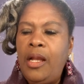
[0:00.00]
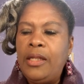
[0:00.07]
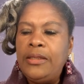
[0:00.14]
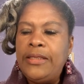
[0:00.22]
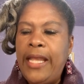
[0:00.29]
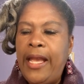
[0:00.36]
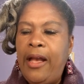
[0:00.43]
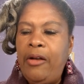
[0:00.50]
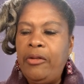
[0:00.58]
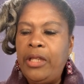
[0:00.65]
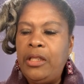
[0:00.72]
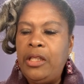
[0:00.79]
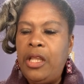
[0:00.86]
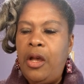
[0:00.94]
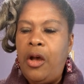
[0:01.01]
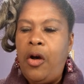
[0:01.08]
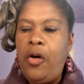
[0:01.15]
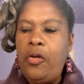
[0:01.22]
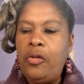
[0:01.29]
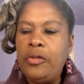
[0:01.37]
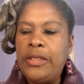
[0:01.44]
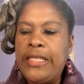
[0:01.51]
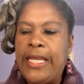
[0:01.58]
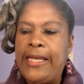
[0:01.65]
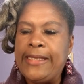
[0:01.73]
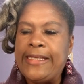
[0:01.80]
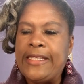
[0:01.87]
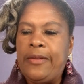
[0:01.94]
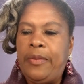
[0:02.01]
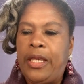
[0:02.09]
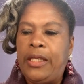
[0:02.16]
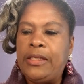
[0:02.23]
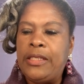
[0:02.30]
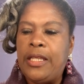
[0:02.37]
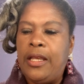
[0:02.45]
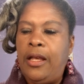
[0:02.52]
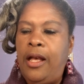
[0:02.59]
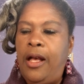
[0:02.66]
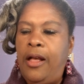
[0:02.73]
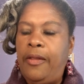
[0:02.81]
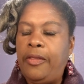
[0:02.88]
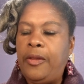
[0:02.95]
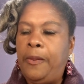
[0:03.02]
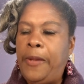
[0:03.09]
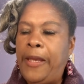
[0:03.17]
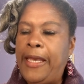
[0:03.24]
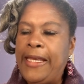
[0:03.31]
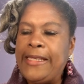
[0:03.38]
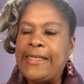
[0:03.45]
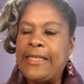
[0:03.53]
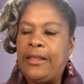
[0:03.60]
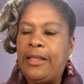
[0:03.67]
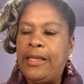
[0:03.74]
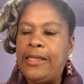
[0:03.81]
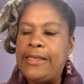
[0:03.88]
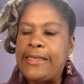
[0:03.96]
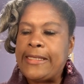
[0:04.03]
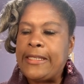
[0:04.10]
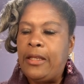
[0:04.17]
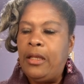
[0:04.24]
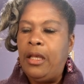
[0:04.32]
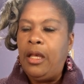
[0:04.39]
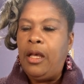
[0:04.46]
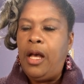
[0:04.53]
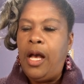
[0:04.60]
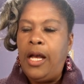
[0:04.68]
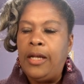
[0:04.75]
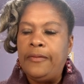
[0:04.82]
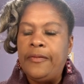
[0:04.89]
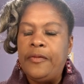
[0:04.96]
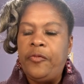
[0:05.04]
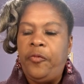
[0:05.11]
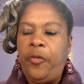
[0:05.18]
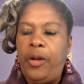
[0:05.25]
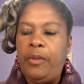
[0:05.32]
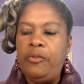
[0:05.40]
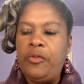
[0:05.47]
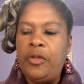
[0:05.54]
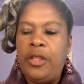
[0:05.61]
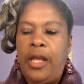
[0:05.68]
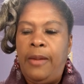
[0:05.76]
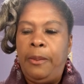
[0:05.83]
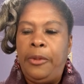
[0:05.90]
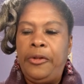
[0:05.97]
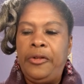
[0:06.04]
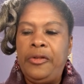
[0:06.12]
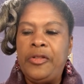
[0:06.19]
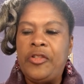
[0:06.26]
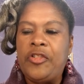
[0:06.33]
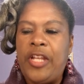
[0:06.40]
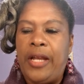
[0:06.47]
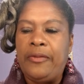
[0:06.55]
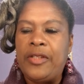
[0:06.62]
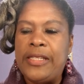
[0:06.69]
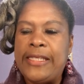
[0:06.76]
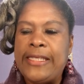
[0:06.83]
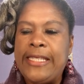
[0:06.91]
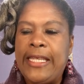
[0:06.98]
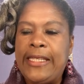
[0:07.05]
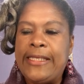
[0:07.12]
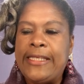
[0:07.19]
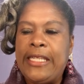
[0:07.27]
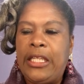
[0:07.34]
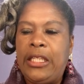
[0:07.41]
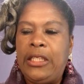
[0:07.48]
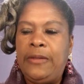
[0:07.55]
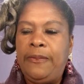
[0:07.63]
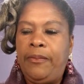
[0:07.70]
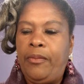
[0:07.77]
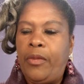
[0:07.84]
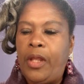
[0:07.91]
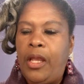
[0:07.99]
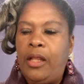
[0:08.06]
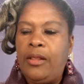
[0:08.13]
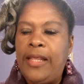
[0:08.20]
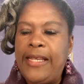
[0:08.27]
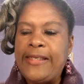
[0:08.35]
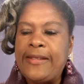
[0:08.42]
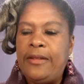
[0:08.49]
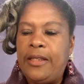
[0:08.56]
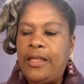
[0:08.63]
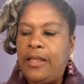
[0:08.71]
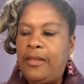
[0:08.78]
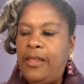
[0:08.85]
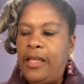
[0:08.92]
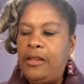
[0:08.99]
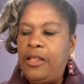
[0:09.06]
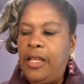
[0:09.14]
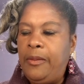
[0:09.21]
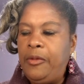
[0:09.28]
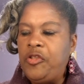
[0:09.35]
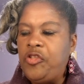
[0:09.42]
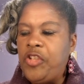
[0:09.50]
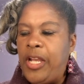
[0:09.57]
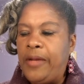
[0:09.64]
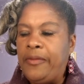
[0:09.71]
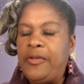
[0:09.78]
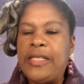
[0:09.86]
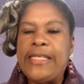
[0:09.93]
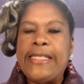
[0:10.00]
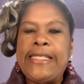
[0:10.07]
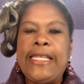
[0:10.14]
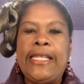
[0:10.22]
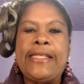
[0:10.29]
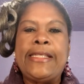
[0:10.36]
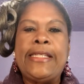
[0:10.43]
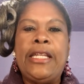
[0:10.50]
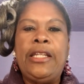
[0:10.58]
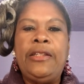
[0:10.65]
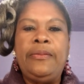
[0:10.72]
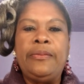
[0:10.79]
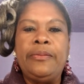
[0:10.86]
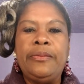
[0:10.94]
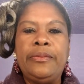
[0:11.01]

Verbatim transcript: Now, in the Old Testament, uh, the pestilence uh, from Numbers chapter 16, let's look at that. Numbers chapter 16.